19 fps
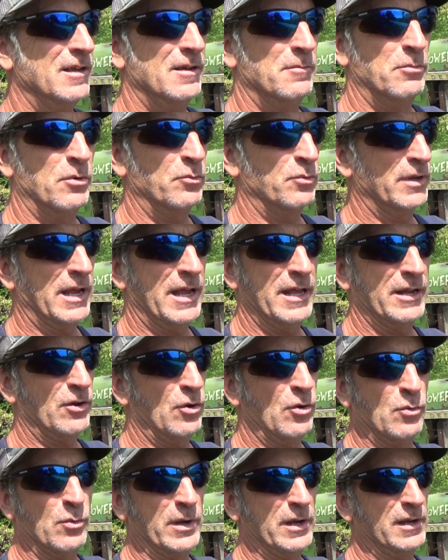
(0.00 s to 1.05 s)
but we had
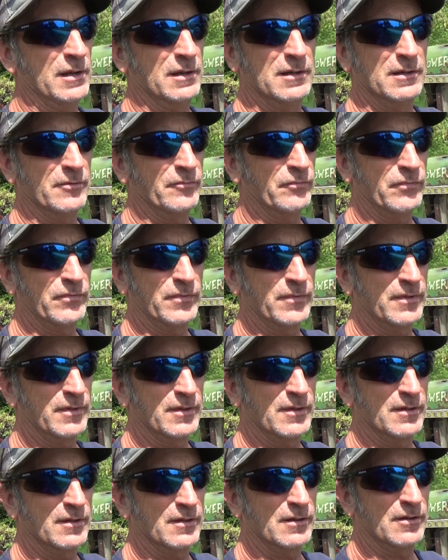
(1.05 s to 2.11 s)
all we
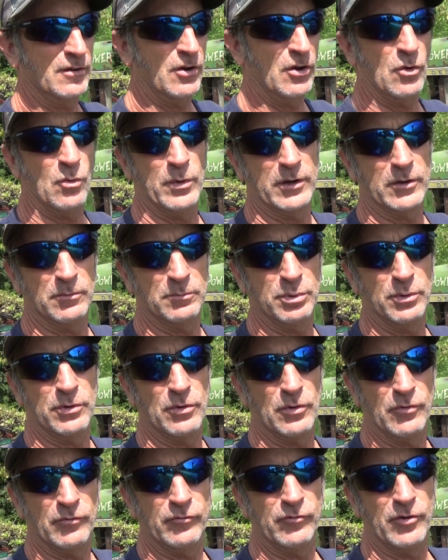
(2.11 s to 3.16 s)
could put
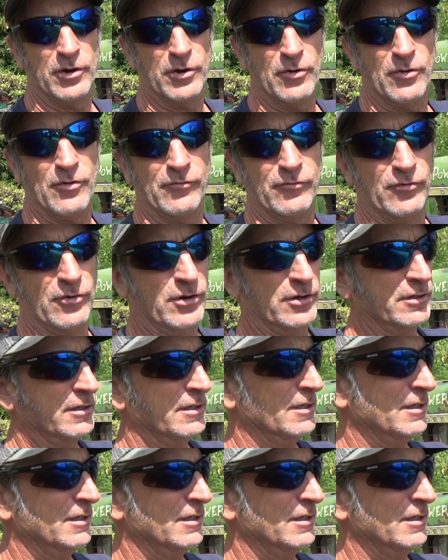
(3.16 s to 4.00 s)
on front.